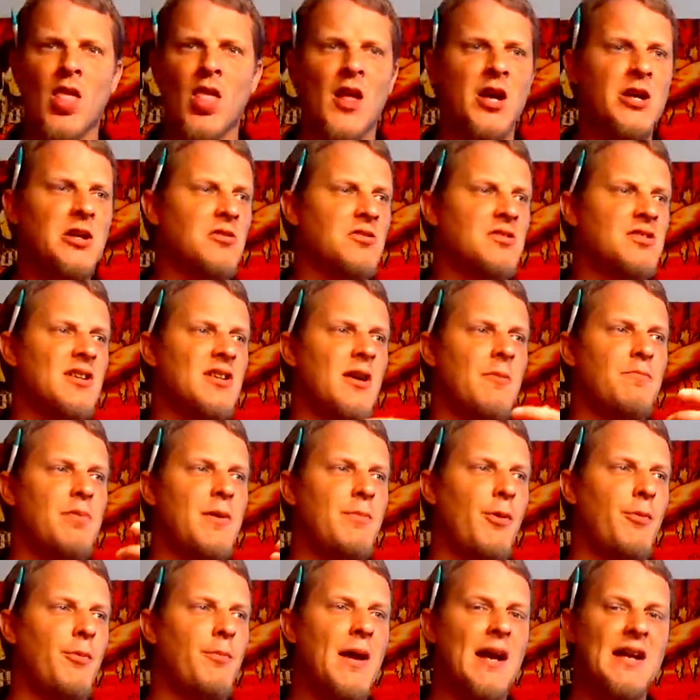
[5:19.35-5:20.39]
You know, some
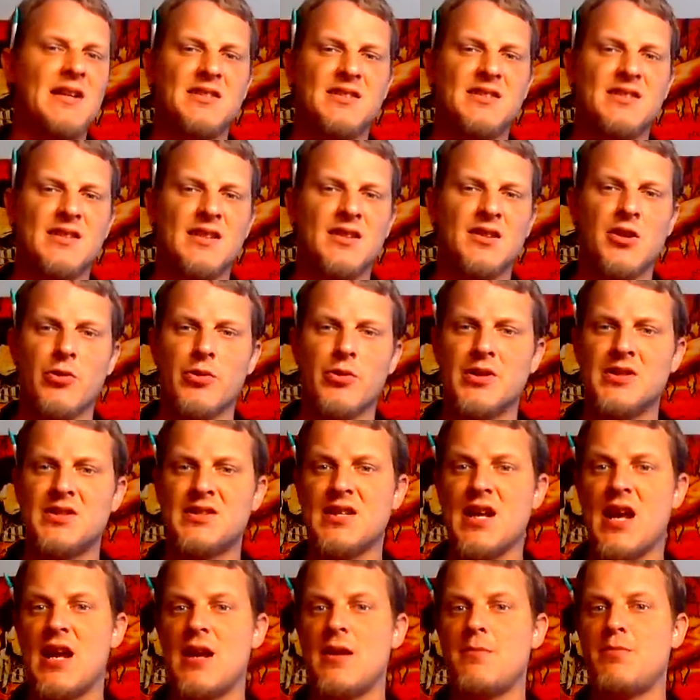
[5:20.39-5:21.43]
people might sit there and
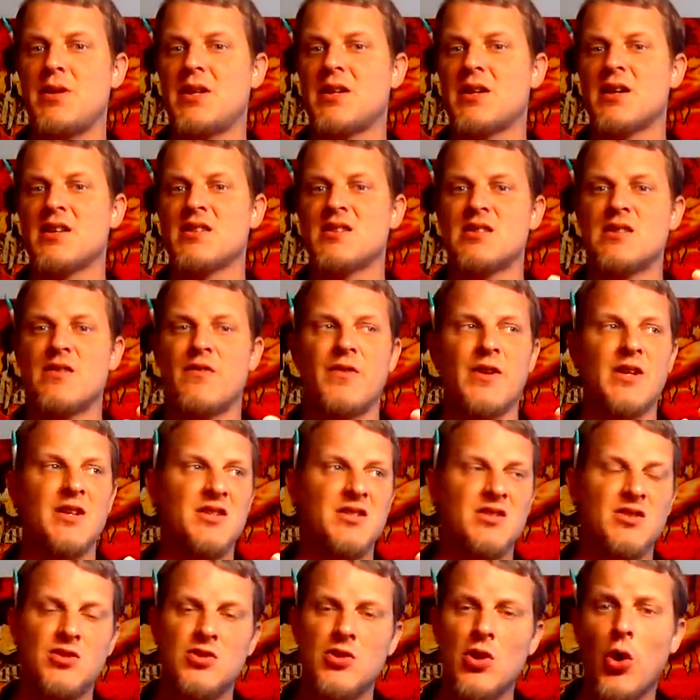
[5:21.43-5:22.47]
say because of
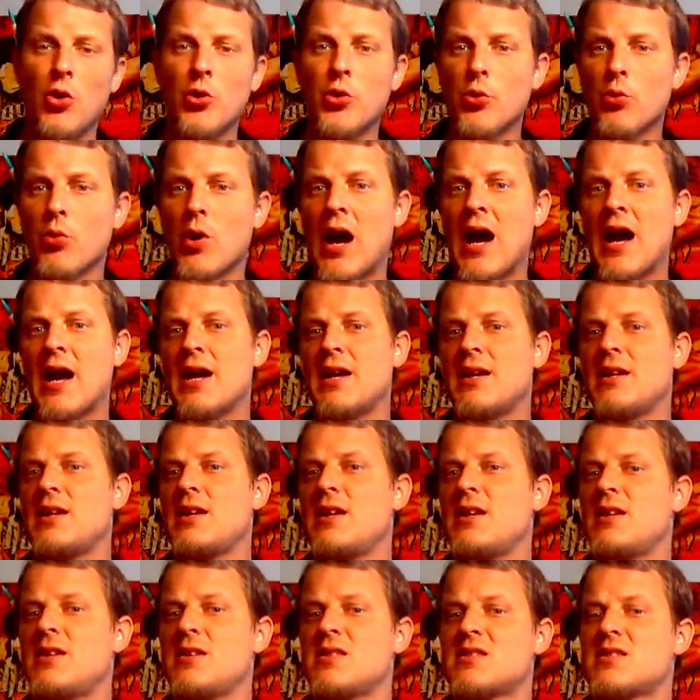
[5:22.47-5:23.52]
his
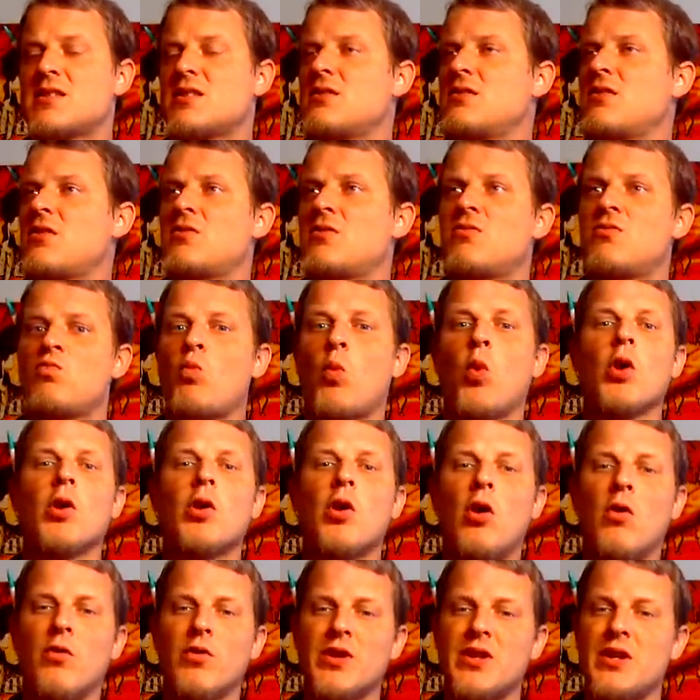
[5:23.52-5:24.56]
notoriety, his work
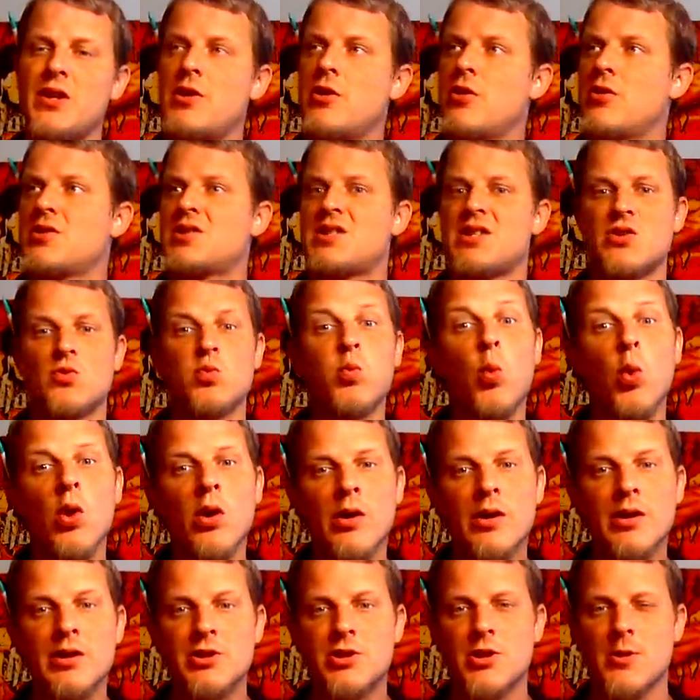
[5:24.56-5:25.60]
over the years, his
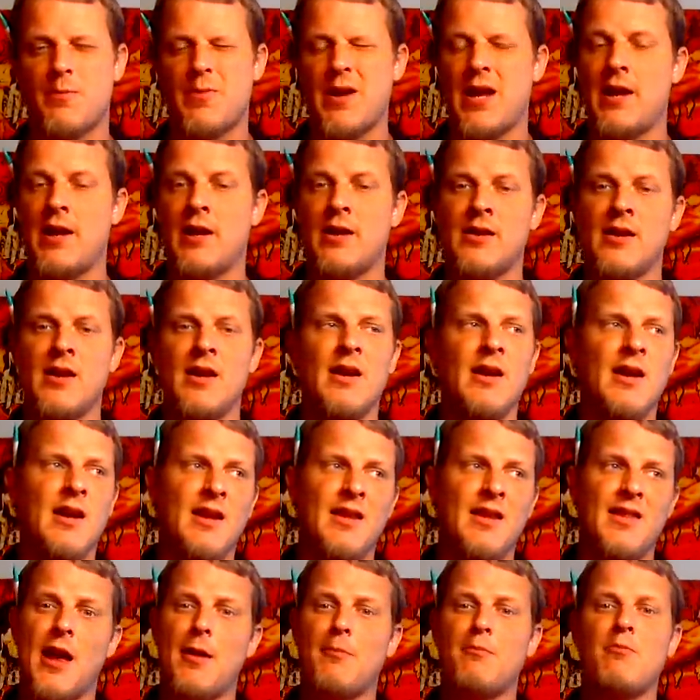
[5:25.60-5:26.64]
work in Japan,
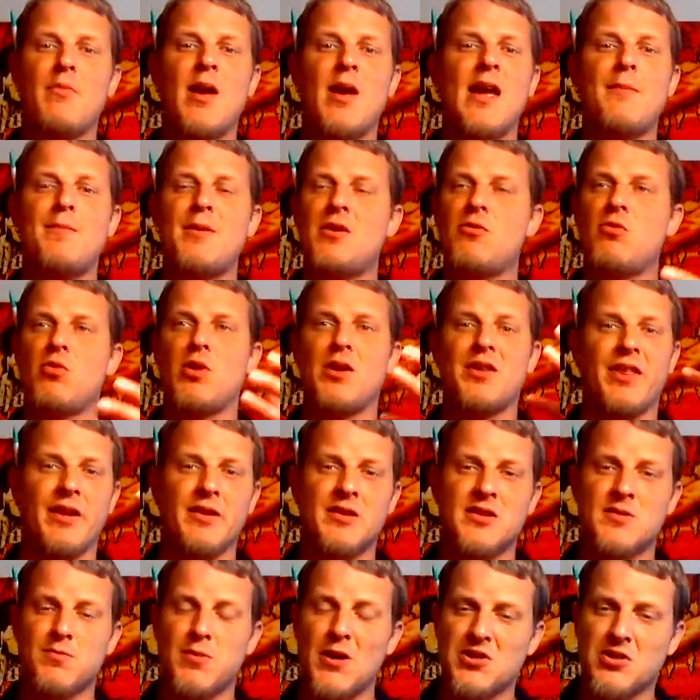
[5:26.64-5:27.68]
that maybe with
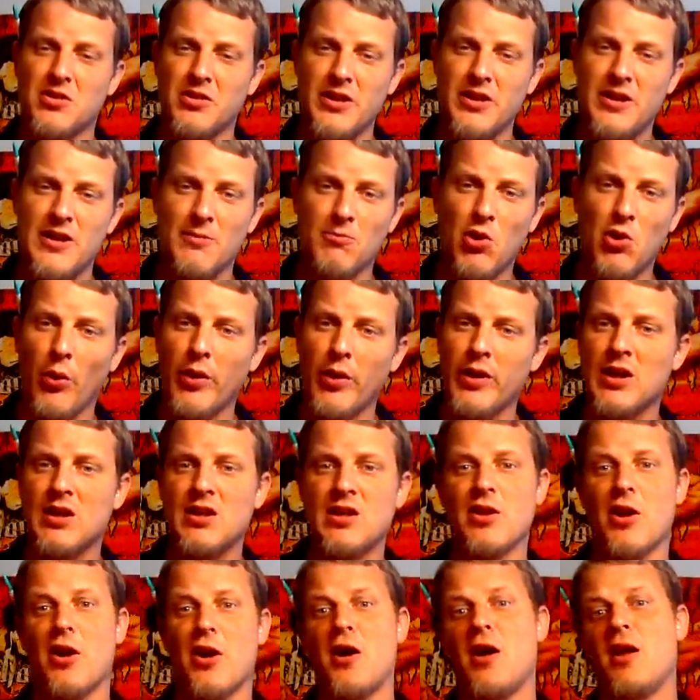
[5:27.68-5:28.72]
especially him going
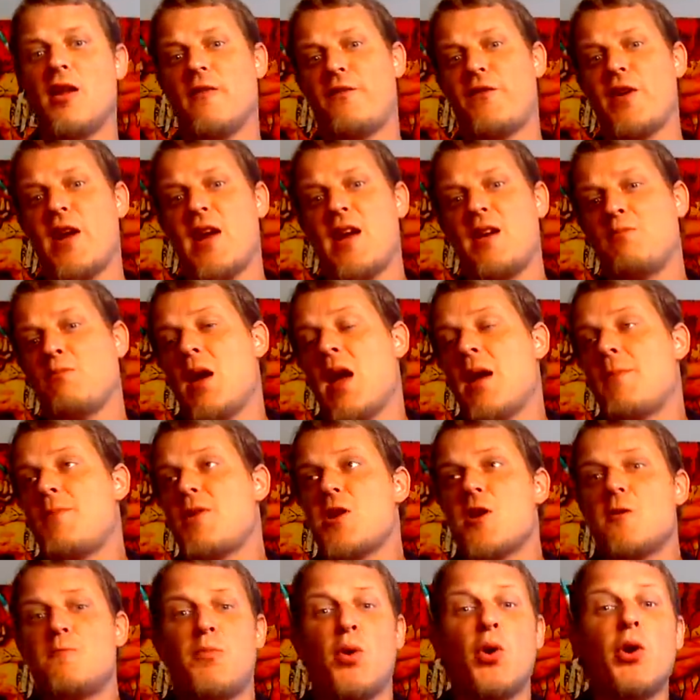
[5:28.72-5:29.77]
into the Hall of Fame, maybe
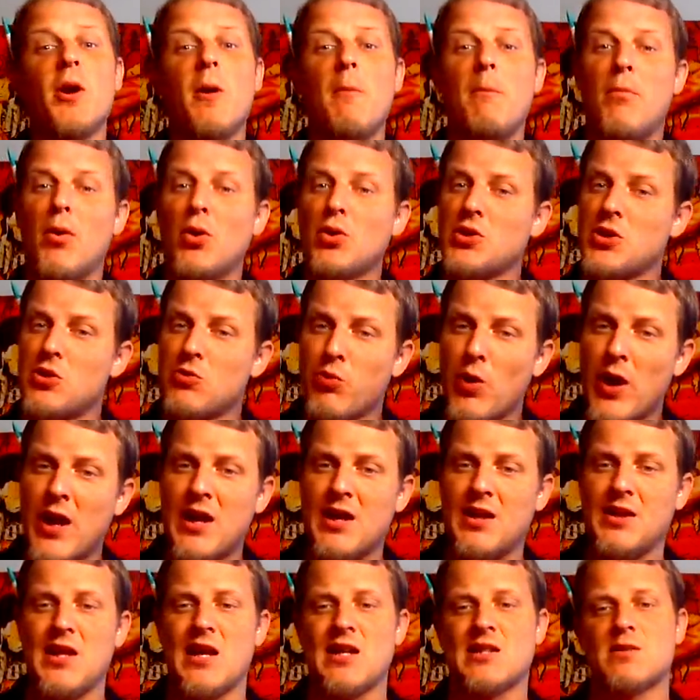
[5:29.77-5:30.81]
you'd put up Bully
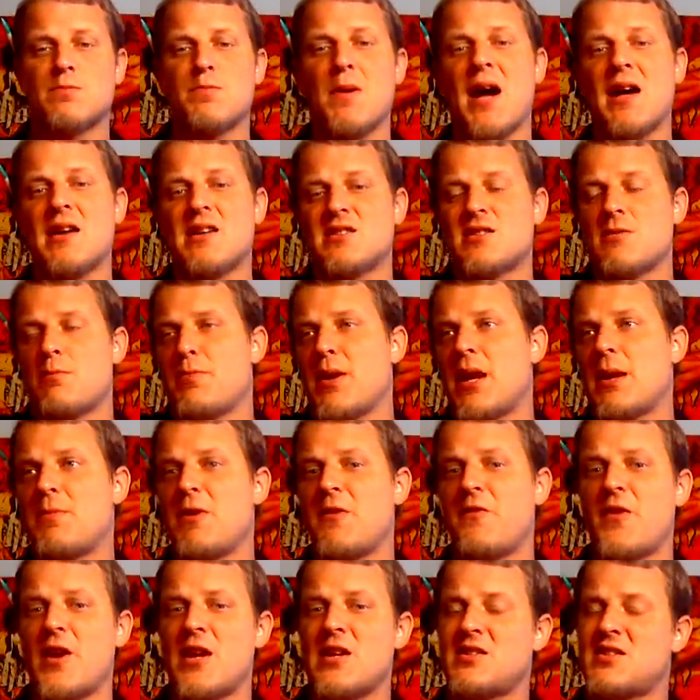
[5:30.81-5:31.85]
Ray in that spot as a
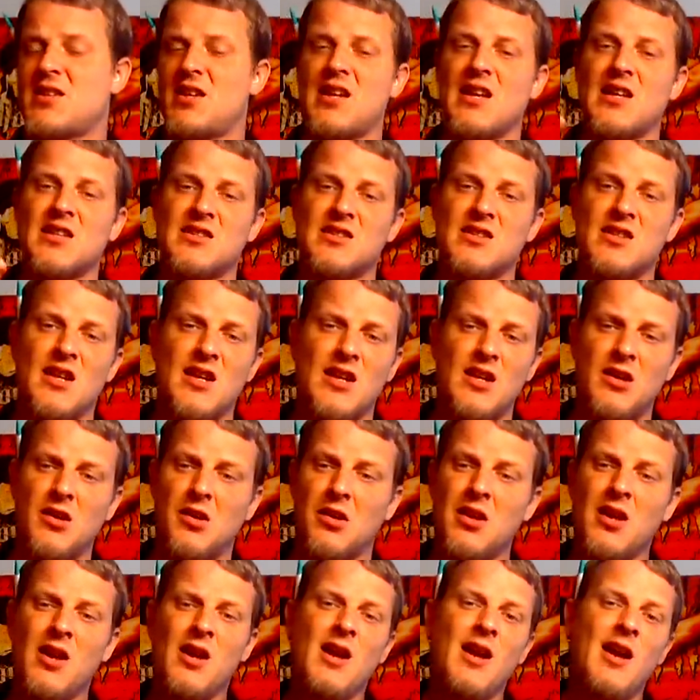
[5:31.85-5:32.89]
babyface against a heel.